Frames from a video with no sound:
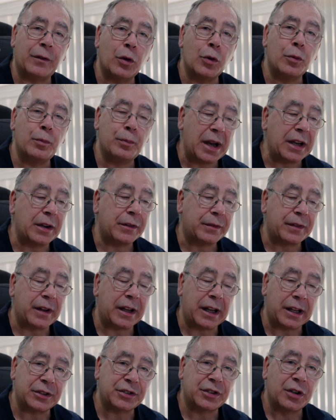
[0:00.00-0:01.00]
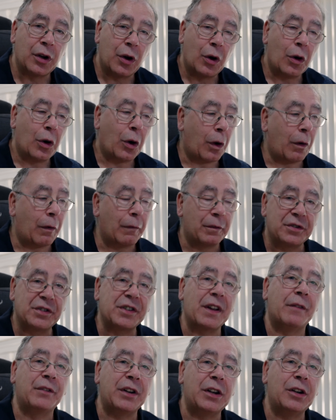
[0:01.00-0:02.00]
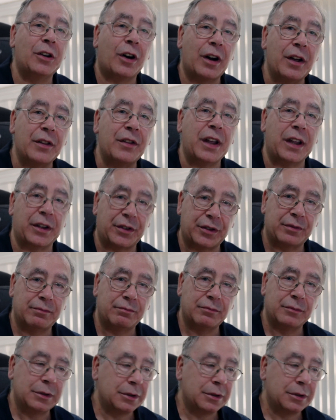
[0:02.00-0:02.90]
full benefits of something like this.